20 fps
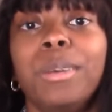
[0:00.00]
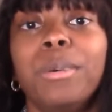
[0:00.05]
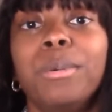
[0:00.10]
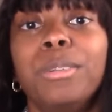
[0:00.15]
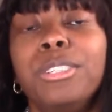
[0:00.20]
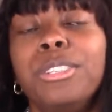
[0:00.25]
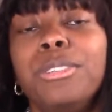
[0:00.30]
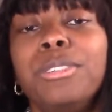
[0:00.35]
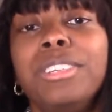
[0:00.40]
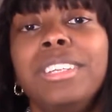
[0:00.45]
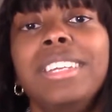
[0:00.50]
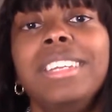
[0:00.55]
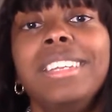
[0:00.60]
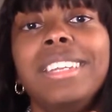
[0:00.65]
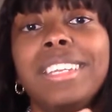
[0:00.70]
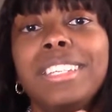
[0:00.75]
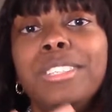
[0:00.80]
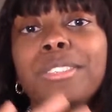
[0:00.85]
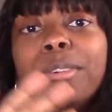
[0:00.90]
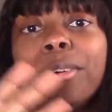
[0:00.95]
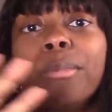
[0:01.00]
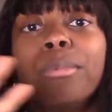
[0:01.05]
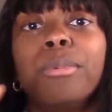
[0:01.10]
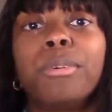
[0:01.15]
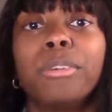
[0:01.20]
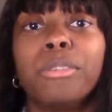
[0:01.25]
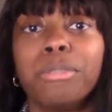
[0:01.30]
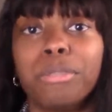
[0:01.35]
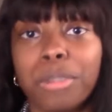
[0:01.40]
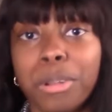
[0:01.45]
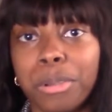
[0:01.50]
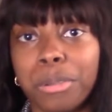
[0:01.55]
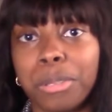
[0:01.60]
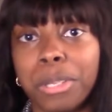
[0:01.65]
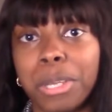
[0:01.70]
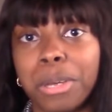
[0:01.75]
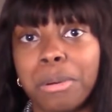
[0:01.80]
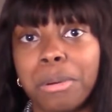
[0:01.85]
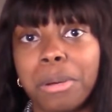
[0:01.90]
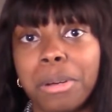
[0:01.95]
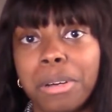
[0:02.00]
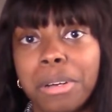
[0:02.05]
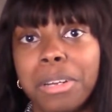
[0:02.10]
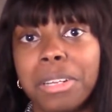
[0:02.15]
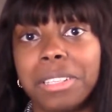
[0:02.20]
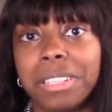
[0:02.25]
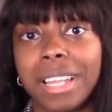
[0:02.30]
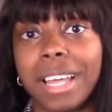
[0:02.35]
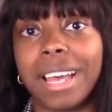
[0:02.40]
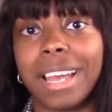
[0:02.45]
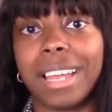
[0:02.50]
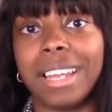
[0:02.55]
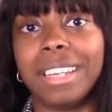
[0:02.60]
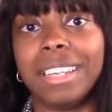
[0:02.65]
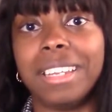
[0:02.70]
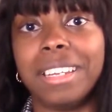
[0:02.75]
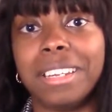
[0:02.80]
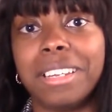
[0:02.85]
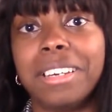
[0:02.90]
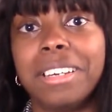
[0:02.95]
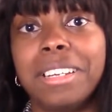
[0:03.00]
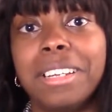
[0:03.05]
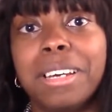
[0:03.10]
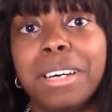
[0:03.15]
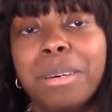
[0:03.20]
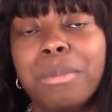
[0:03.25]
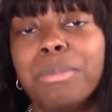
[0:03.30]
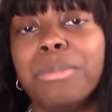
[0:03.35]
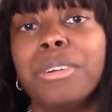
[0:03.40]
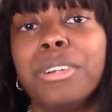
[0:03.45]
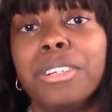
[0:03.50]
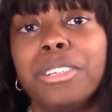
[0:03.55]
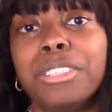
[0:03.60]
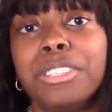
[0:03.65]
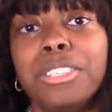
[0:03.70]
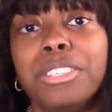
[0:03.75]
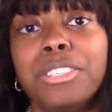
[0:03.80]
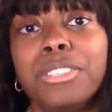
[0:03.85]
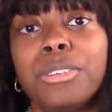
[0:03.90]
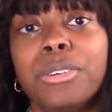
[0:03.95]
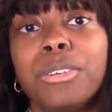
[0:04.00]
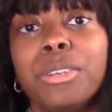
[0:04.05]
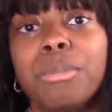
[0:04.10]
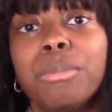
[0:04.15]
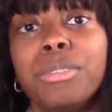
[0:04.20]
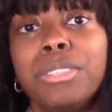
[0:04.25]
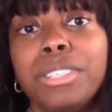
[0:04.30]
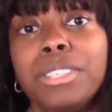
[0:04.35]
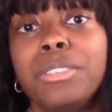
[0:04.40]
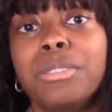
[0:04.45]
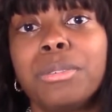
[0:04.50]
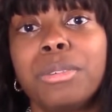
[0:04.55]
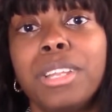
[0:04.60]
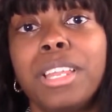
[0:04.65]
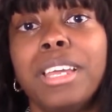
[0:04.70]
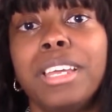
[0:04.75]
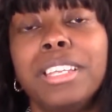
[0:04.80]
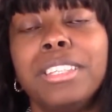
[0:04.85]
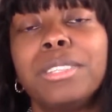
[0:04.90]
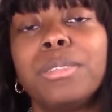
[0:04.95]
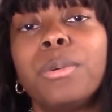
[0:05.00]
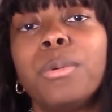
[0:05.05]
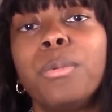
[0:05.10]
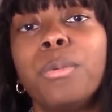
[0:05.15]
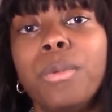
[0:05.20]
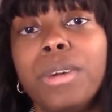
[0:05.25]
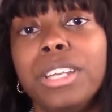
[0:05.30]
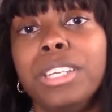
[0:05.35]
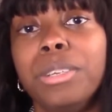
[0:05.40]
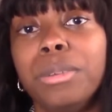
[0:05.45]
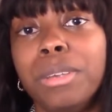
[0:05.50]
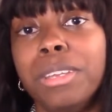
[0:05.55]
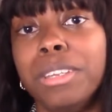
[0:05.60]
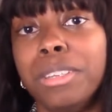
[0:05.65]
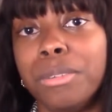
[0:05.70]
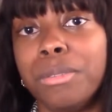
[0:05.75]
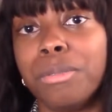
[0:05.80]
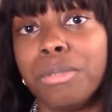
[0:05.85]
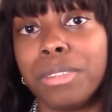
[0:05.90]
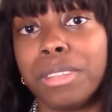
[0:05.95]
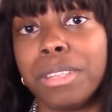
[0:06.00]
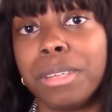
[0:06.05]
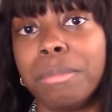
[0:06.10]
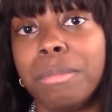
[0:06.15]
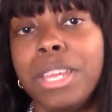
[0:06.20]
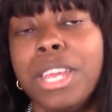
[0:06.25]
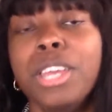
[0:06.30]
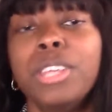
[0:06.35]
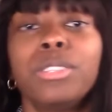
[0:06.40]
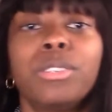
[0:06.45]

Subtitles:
What you need is your portfolio online and on Upwork to show your potential clients what you can do for them.